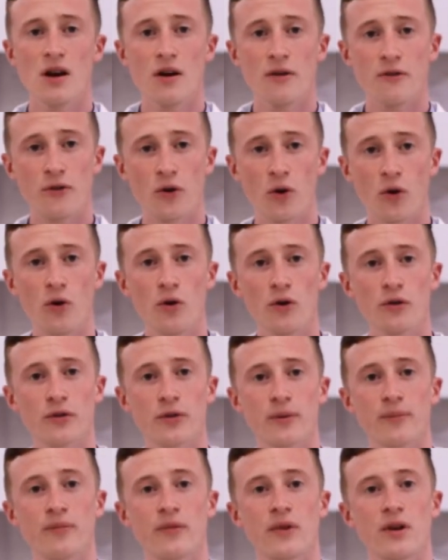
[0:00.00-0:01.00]
Fourth,
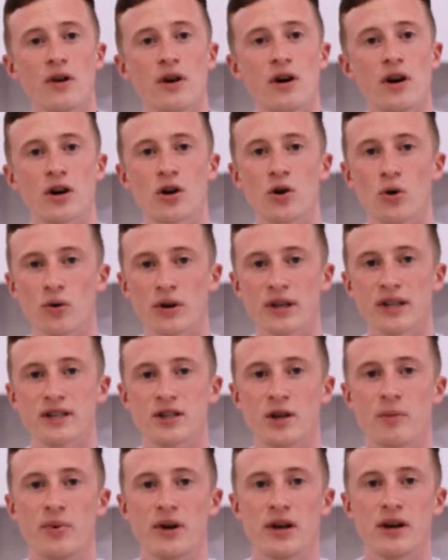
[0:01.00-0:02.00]
according
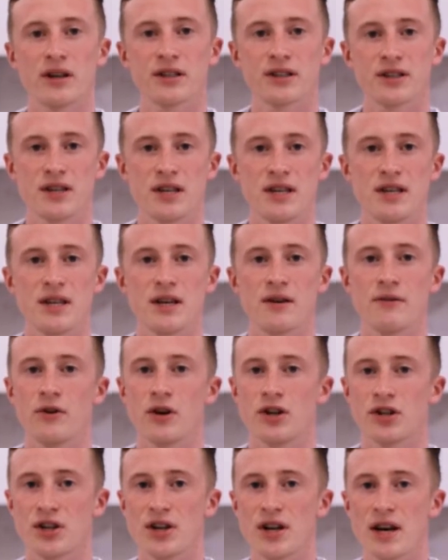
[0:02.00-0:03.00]
to BRC
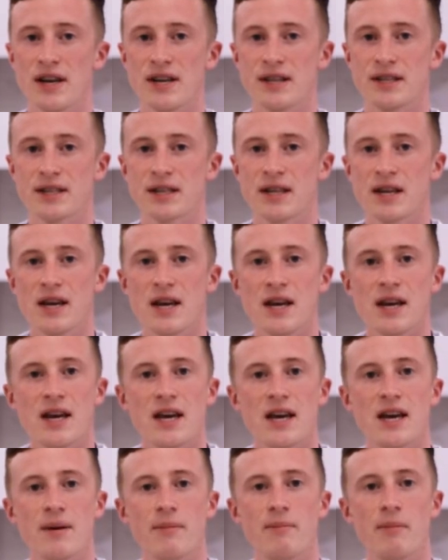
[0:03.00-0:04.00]
version 8,
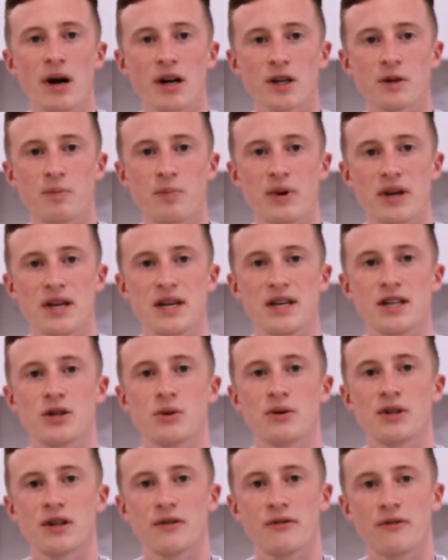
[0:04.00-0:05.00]
it must be
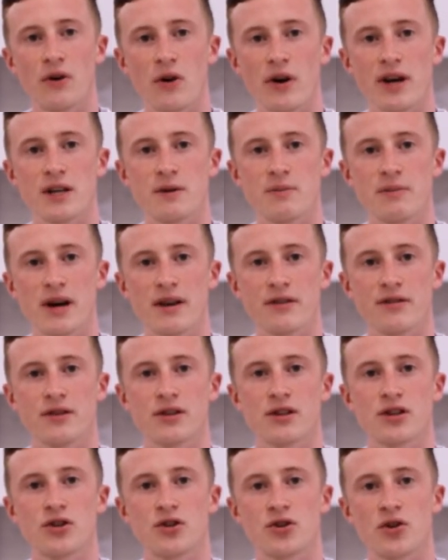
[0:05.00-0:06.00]
to a defined method
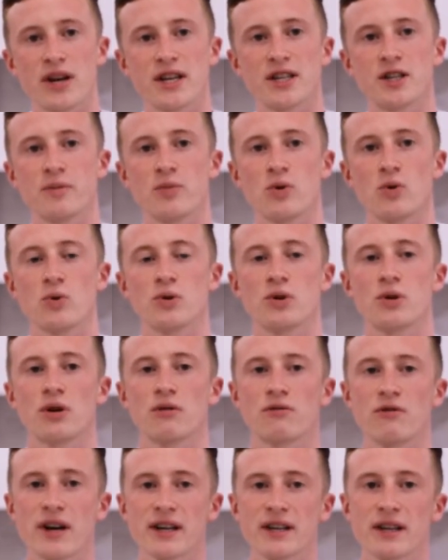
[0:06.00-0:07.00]
traceable to a
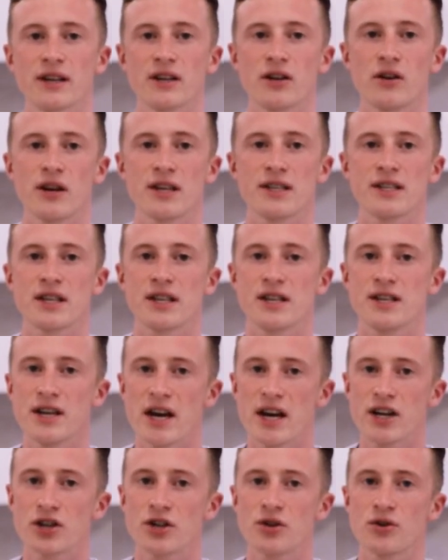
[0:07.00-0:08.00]
recognised
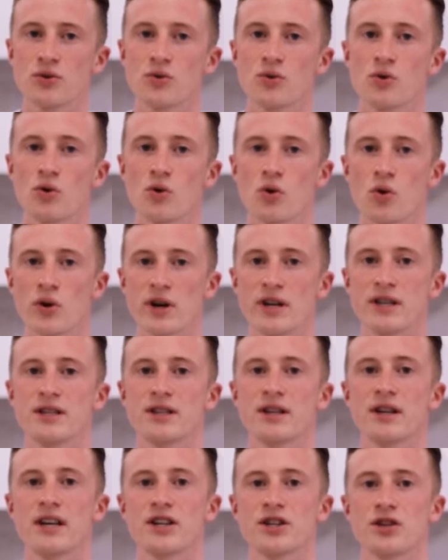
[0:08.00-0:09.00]
national or
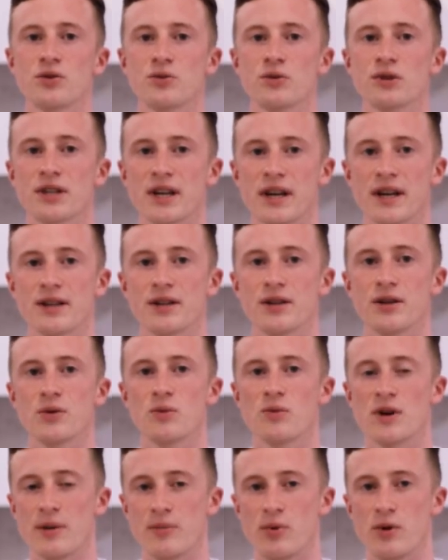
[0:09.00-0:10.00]
international standard
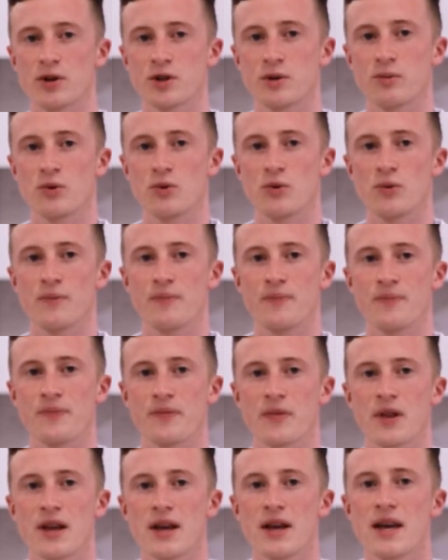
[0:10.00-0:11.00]
where possible.
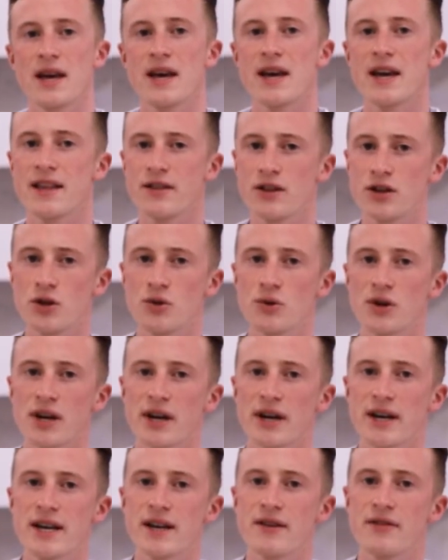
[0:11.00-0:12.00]
In the
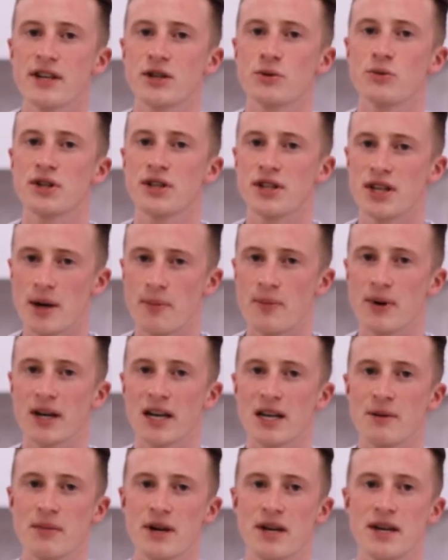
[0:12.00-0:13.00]
UK, this would
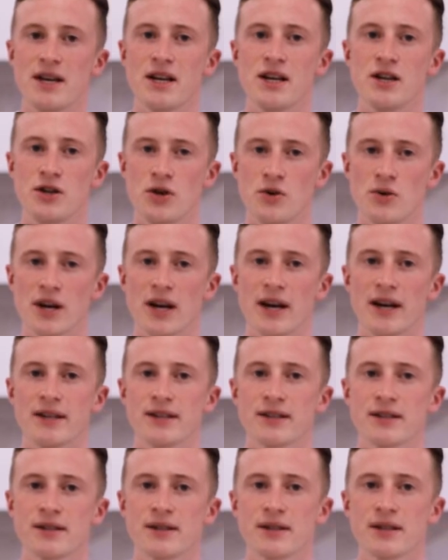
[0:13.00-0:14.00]
typically mean
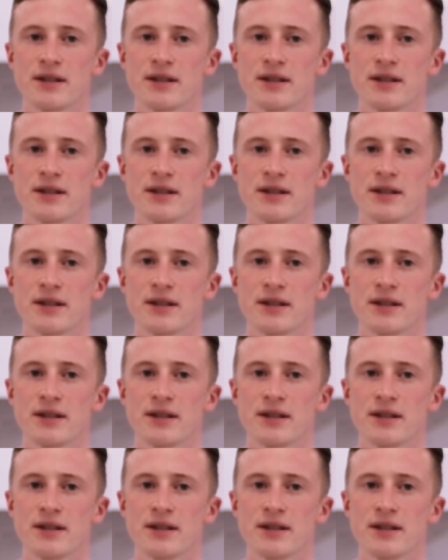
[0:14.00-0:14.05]
UCAS.